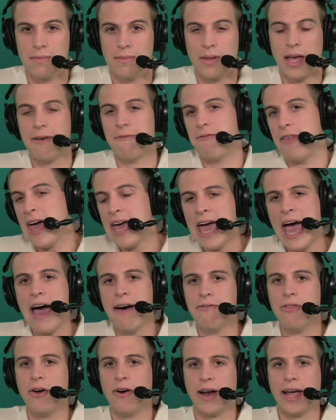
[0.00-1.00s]
If they
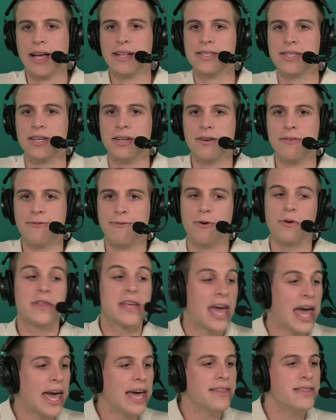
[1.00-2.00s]
have their answer for
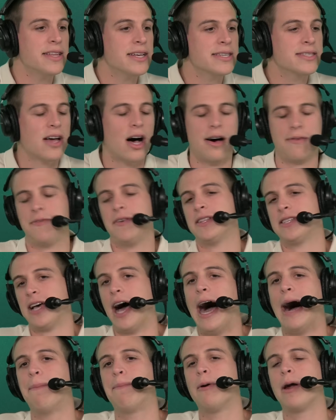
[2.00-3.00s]
can this offense
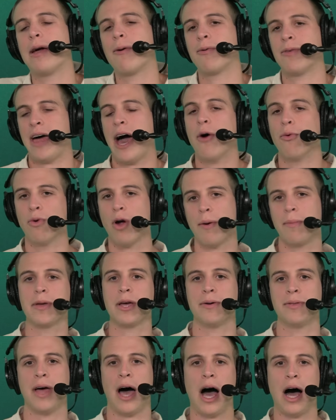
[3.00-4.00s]
operate without
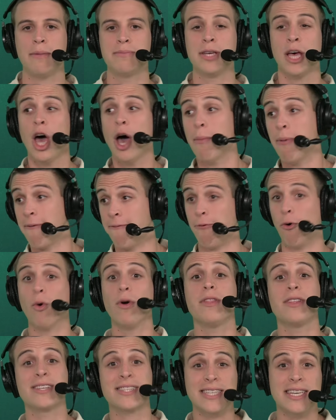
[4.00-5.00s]
Romeo Doubs
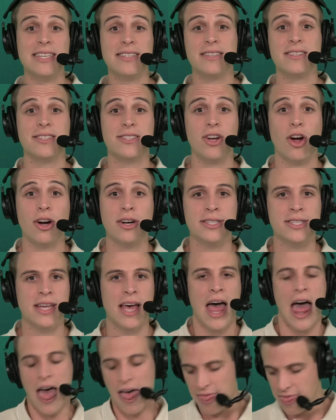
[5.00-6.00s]
before the season starts,
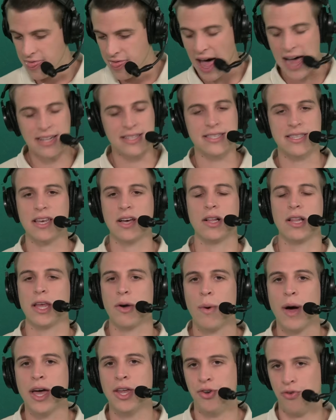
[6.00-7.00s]
that's the only
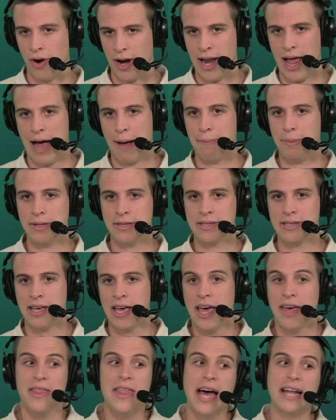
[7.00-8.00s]
way a trade happens.
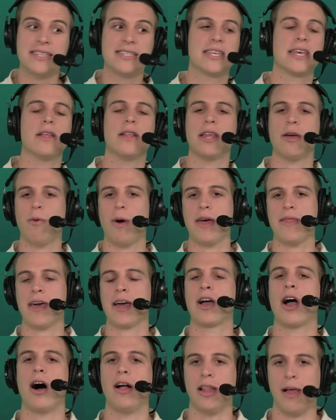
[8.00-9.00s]
That's the only way they
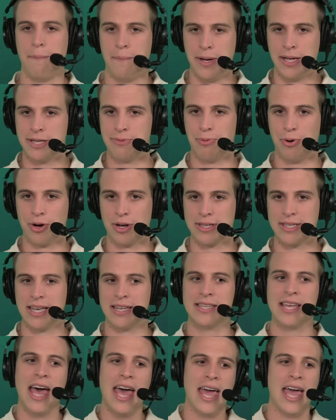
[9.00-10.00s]
call up Pittsburgh and
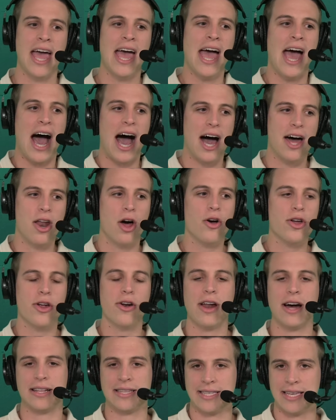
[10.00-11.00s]
says, hey, I know you're
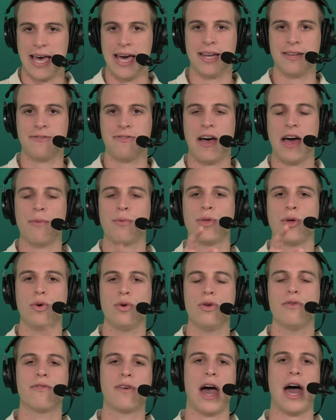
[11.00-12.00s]
not satisfied with who
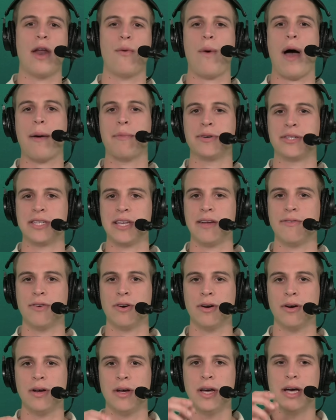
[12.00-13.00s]
you've got at wide
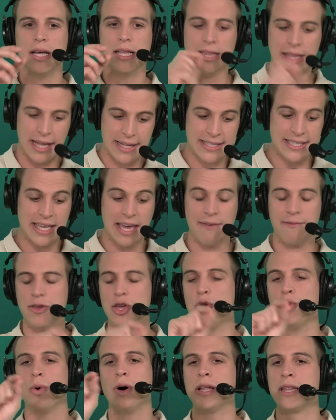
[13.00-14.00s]
receiver. Let's give
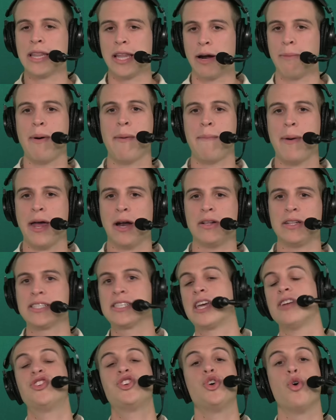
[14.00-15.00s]
you a little bit better. Let's
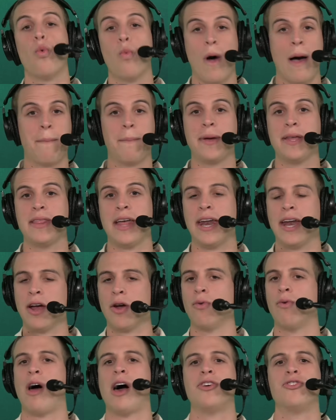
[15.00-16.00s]
get you a weapon that
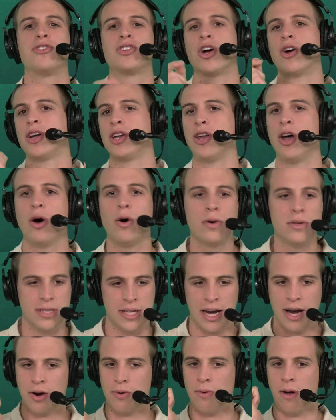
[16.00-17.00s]
Aaron Rodgers already knows
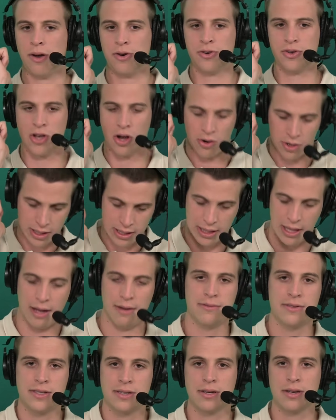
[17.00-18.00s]
and Aaron Rodgers already
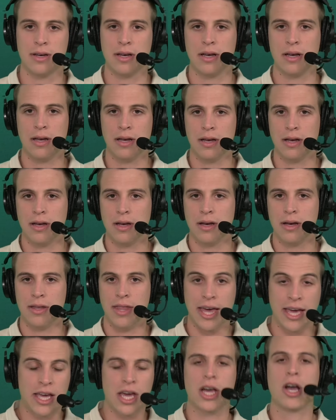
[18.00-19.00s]
loves.
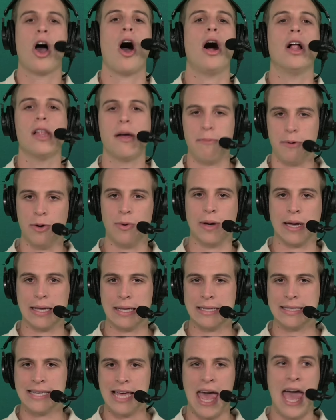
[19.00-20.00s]
They could call up New
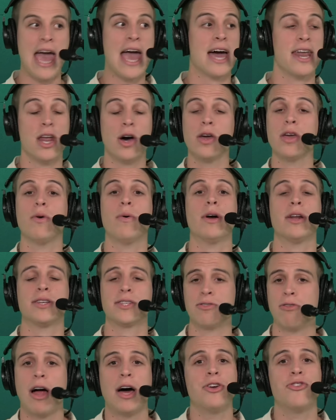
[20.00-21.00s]
England and say, hey, I know you want to
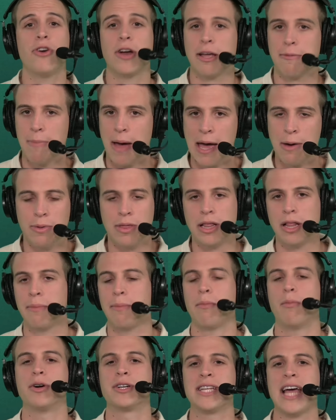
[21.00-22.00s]
surround Drake May with a little
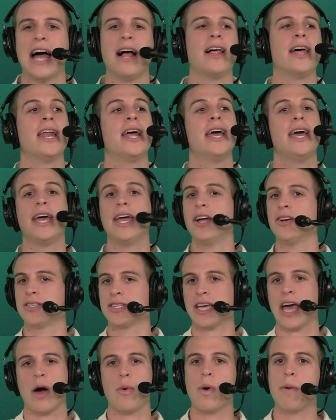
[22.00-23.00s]
bit more talent. Here's a
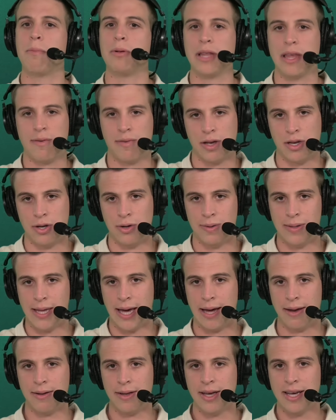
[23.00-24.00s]
guy we believe can do that.